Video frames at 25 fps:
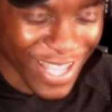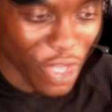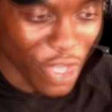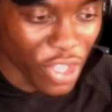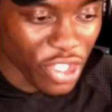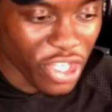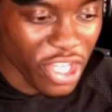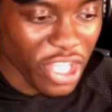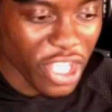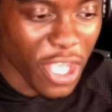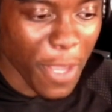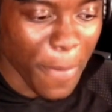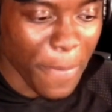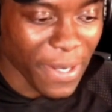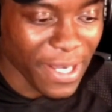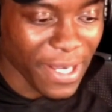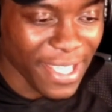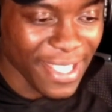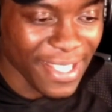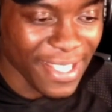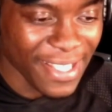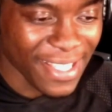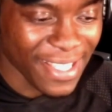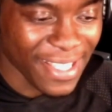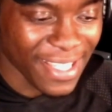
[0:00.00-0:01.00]
Chika,
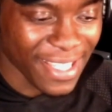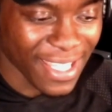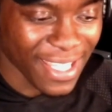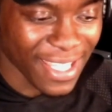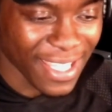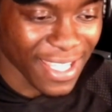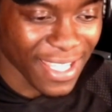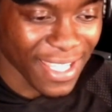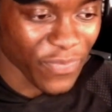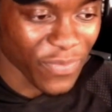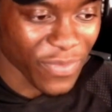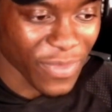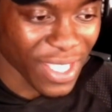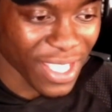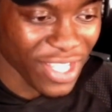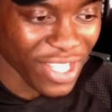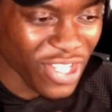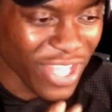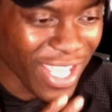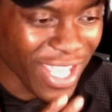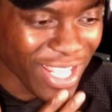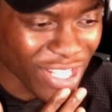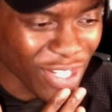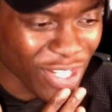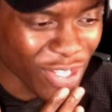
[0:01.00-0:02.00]
please.
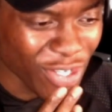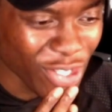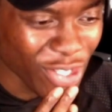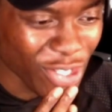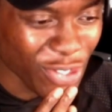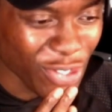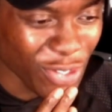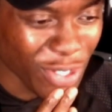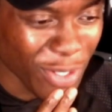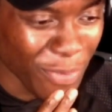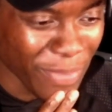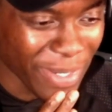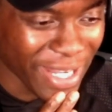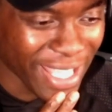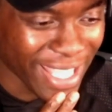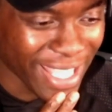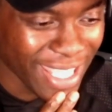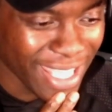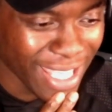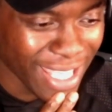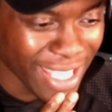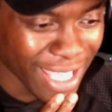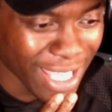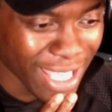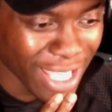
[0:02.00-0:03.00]
She actually gonna shoot the
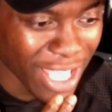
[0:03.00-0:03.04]
blicky.